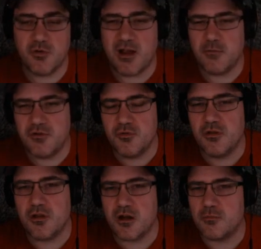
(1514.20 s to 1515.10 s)
redo a
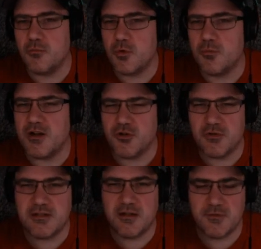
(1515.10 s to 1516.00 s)
lot of more retro
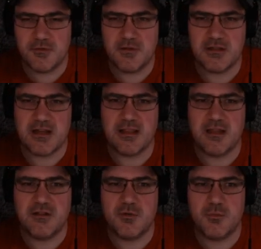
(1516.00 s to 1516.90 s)
stuff because I
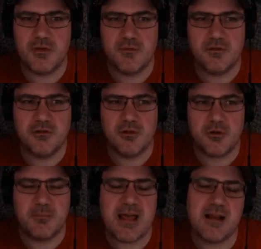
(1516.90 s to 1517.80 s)
like to
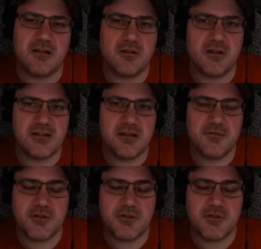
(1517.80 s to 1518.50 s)
look back on a lot of stuff.